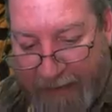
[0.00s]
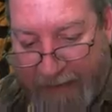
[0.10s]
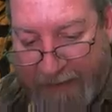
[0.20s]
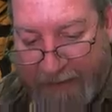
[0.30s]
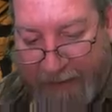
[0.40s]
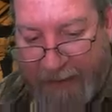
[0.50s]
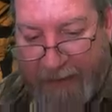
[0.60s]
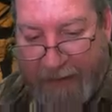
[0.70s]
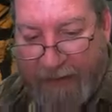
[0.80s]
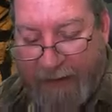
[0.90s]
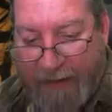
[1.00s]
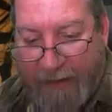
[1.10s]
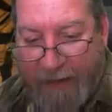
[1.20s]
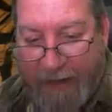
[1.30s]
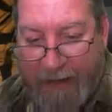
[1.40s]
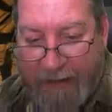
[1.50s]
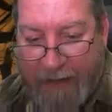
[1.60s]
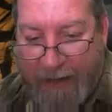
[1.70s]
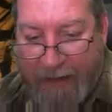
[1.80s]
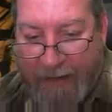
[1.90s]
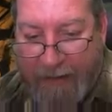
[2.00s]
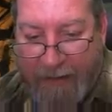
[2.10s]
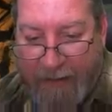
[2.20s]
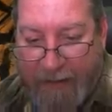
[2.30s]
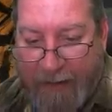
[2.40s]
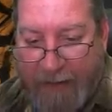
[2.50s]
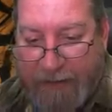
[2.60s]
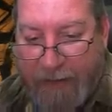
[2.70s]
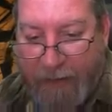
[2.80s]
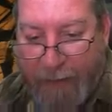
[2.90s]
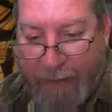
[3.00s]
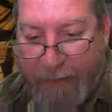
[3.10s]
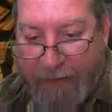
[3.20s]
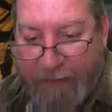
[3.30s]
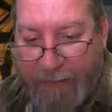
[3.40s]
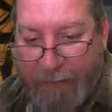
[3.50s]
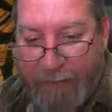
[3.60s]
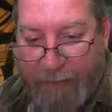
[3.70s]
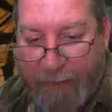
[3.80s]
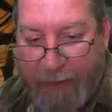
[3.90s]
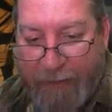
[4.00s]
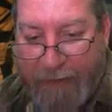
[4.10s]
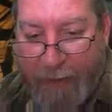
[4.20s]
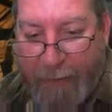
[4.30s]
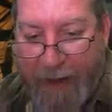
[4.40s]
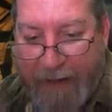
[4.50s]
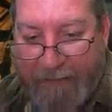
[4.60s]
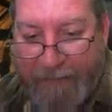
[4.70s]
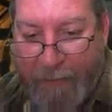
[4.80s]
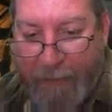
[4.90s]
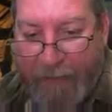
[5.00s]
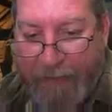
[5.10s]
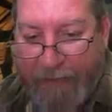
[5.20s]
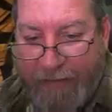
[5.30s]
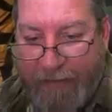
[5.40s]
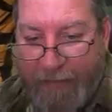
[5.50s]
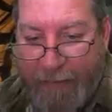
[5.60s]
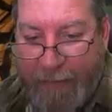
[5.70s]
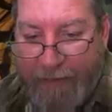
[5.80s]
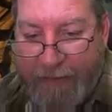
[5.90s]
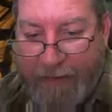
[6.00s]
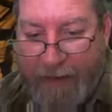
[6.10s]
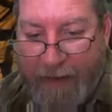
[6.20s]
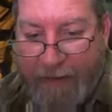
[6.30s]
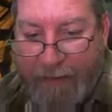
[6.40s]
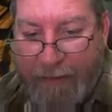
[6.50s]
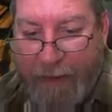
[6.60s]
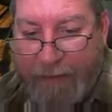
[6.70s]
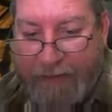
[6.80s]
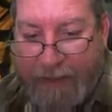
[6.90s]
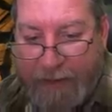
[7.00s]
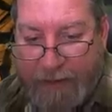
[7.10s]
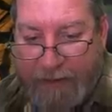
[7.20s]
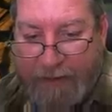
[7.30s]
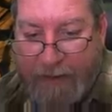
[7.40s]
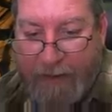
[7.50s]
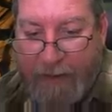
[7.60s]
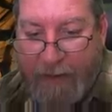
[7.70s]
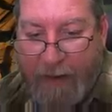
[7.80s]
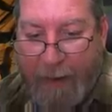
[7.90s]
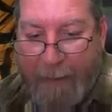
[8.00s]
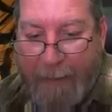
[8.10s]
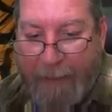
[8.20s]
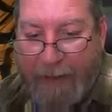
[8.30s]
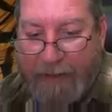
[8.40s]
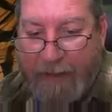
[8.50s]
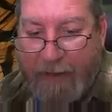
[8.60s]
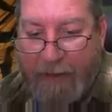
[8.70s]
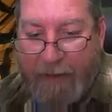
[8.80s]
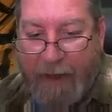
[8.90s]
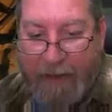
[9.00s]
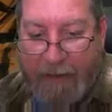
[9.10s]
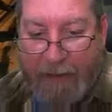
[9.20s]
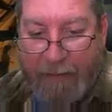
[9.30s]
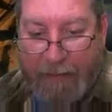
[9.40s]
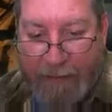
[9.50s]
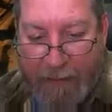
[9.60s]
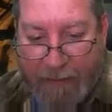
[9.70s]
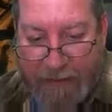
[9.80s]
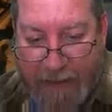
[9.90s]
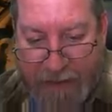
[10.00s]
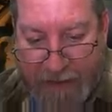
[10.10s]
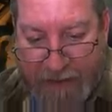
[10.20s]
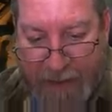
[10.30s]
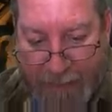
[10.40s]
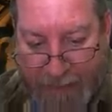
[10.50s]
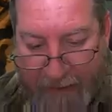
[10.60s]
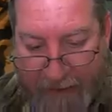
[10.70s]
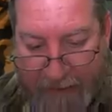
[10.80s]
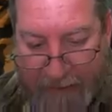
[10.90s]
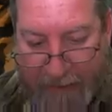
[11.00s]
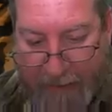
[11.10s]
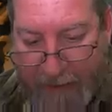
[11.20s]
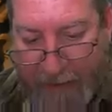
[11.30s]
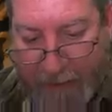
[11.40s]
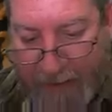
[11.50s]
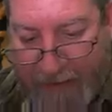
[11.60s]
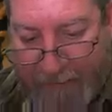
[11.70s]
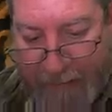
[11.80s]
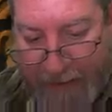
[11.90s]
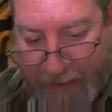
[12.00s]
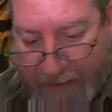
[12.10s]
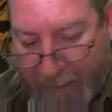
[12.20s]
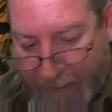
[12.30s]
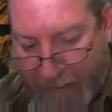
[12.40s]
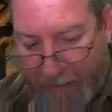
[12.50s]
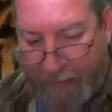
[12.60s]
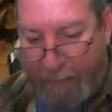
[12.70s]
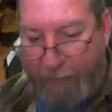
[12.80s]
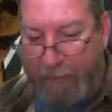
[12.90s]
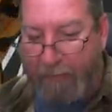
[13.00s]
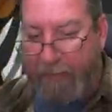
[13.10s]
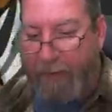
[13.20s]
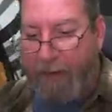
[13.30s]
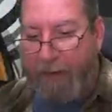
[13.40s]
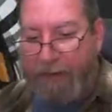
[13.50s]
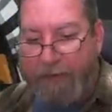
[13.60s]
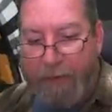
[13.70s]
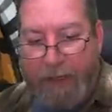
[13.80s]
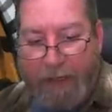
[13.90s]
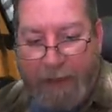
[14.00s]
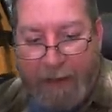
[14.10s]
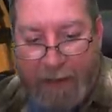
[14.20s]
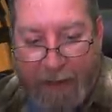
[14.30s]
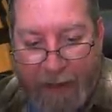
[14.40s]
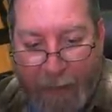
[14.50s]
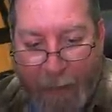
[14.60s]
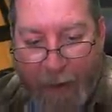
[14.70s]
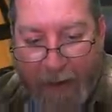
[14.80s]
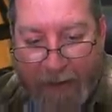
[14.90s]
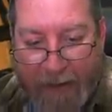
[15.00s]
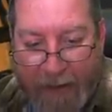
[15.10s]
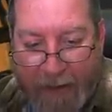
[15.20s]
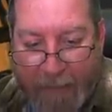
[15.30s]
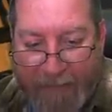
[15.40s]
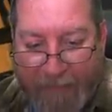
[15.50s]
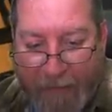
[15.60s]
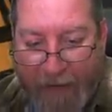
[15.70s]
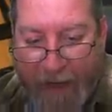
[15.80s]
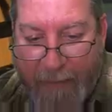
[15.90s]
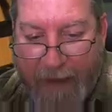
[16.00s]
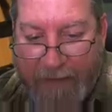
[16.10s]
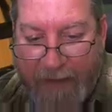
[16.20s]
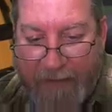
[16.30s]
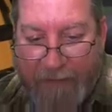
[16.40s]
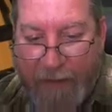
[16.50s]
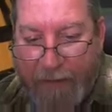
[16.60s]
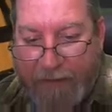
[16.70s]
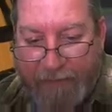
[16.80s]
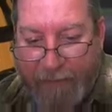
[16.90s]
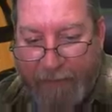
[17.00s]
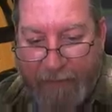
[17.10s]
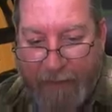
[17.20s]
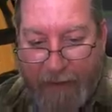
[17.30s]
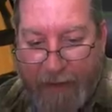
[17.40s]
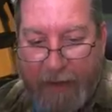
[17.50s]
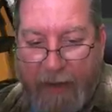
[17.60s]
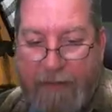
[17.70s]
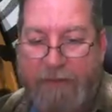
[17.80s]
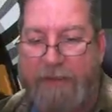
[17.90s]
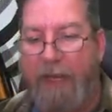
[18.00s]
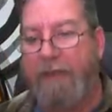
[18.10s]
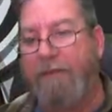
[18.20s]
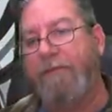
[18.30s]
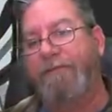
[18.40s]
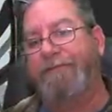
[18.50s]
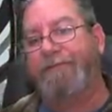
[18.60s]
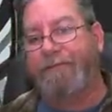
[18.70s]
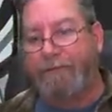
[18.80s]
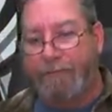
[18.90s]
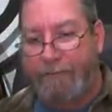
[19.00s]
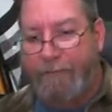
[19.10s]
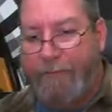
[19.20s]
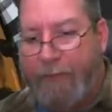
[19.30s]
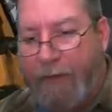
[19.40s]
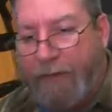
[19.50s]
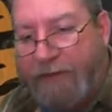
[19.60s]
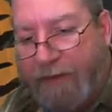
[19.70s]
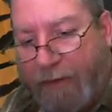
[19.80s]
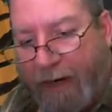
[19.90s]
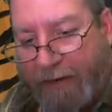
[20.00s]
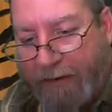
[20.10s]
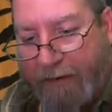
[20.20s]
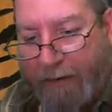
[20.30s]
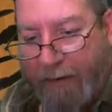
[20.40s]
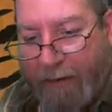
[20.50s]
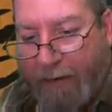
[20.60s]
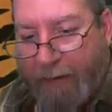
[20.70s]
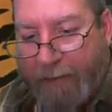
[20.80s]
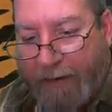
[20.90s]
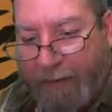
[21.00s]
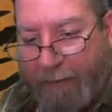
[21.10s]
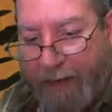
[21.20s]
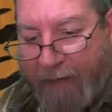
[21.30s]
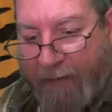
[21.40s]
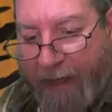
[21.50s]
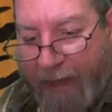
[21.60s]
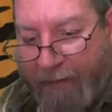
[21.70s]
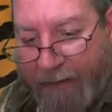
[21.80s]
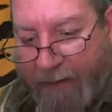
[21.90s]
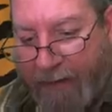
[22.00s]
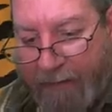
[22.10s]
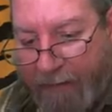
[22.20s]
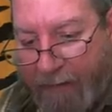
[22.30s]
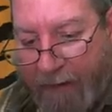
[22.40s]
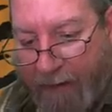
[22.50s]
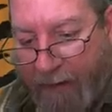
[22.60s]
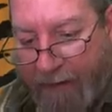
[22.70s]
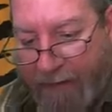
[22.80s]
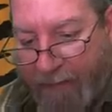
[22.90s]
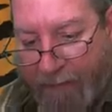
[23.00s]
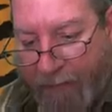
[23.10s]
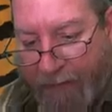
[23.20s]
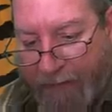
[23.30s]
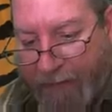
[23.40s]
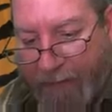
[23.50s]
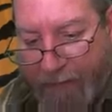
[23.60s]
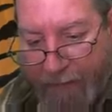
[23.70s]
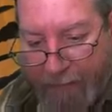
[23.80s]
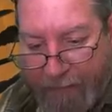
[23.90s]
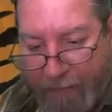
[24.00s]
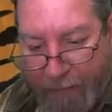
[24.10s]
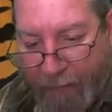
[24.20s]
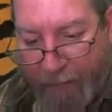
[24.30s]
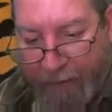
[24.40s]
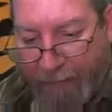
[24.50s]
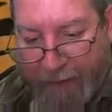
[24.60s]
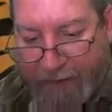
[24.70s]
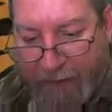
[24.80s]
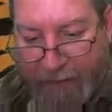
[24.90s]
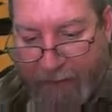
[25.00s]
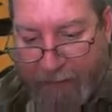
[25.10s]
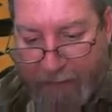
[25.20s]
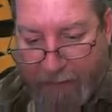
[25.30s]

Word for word: Disney, and uh, and so we would we would go back and forth. We would uh, do note sessions up at Pixar, and they would do note sessions down with us we'd have meetings up there. I remember screening uh, WALL-E before it came out to give notes for Andrew Stanton, who is the director. But uh, beyond that, we didn't. Uh, I didn't really do work at Pixar. No.